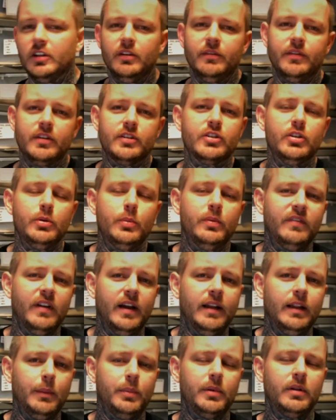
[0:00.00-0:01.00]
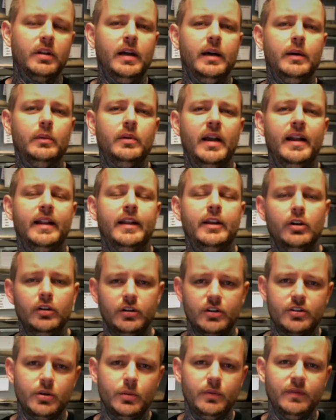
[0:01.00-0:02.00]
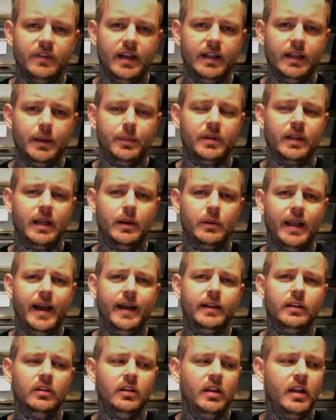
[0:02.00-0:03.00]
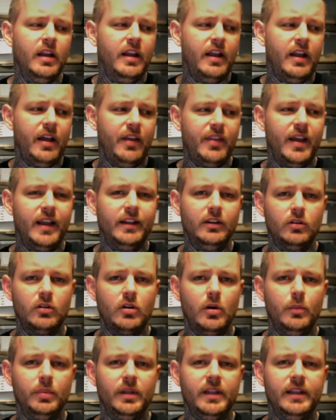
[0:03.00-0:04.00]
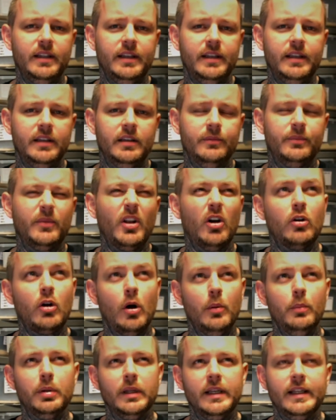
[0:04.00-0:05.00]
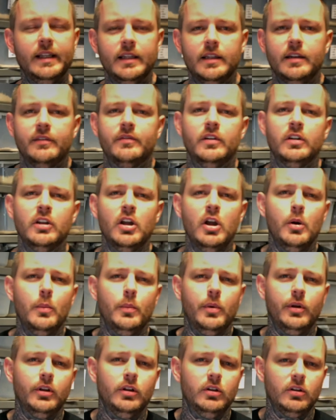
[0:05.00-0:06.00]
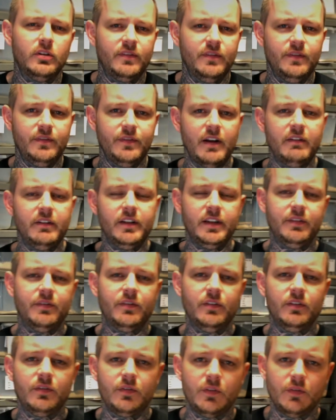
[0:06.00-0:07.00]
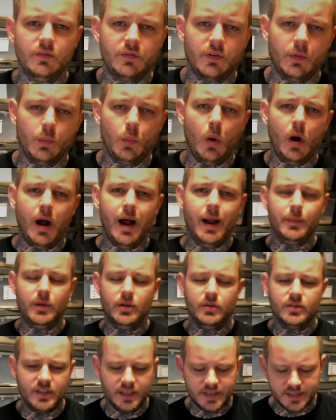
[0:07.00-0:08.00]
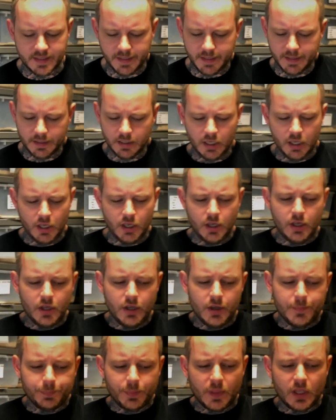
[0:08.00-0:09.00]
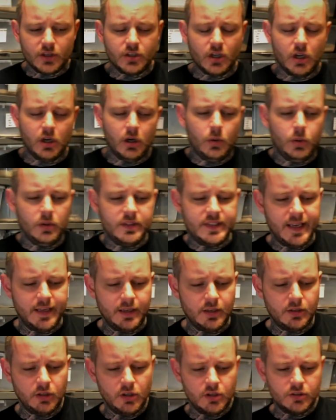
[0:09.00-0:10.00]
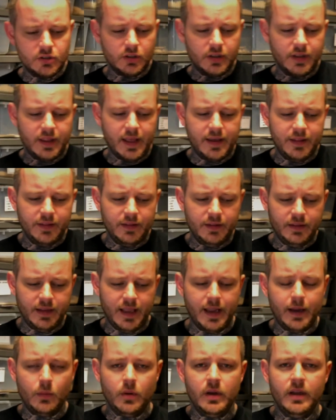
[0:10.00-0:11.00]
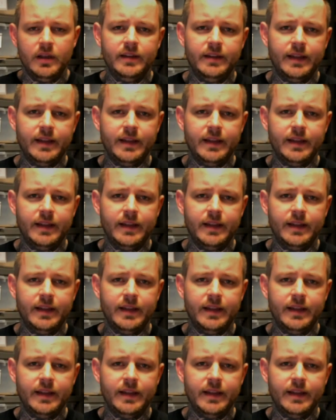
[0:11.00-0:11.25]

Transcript: another Superfly Leopard Clown and I own a Superfly Leopard Clown adult, and they look not completely different, but they look very different from what I'm used to seeing. So we'll take a close look at that. Now